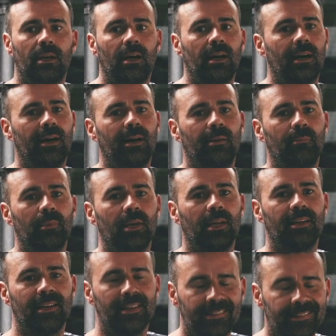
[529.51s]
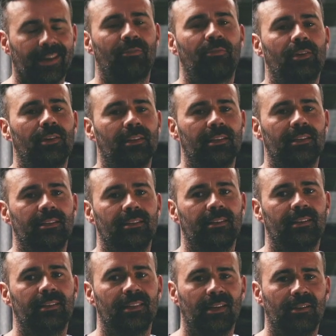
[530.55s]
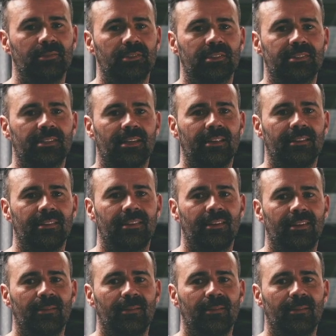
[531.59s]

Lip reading: And he definitely loves a send.